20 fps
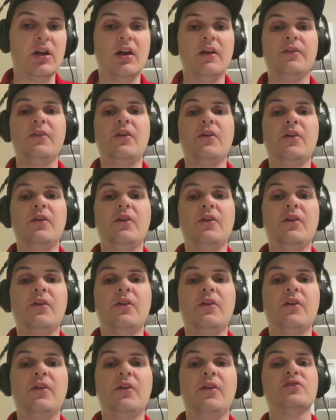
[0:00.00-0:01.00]
The
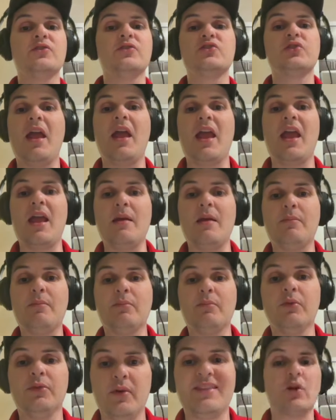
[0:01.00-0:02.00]
offer is good through April
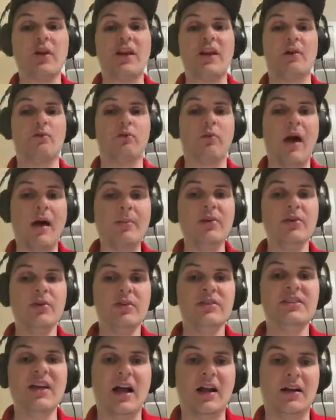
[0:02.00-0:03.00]
thirtieth. Get started at
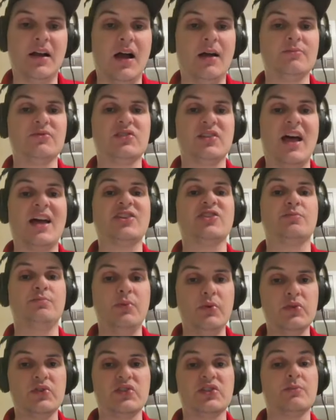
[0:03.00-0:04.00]
robinhood dot com
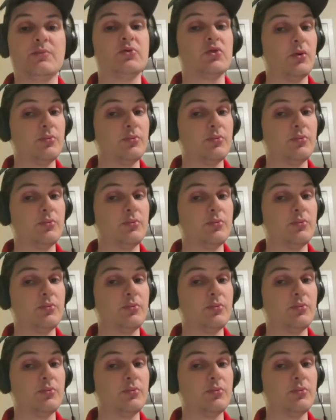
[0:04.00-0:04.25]
slash boost.